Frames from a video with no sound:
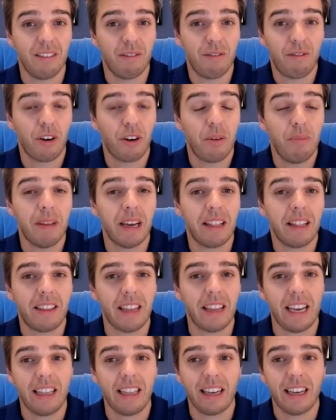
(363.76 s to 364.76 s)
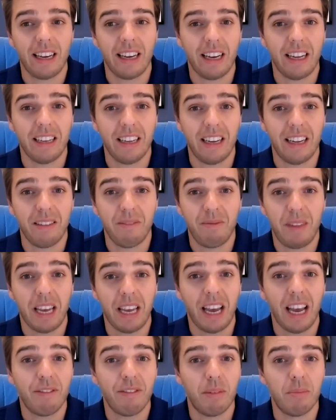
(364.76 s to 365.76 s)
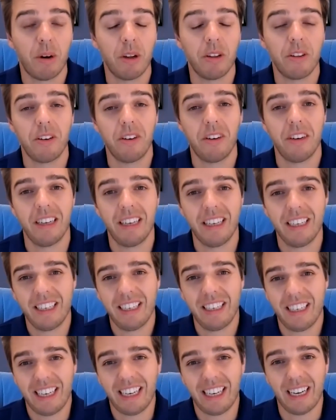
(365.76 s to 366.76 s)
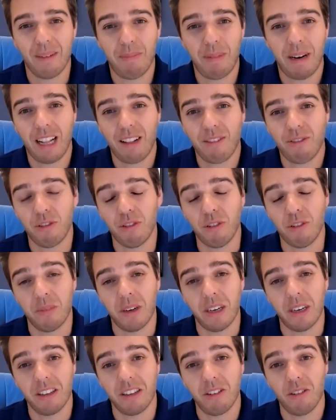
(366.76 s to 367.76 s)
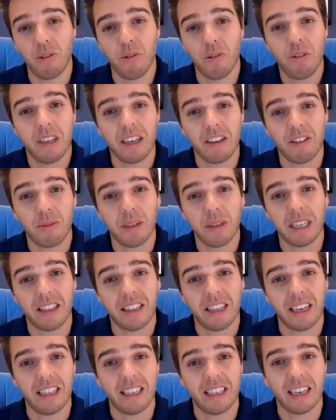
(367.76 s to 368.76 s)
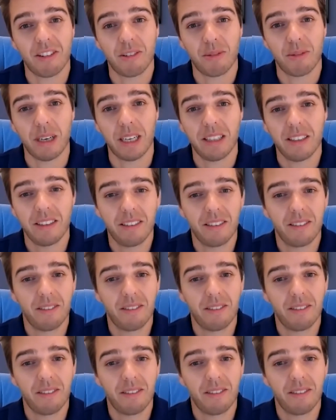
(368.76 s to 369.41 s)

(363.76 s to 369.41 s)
from that data and have a modern platform to do things with that data as well.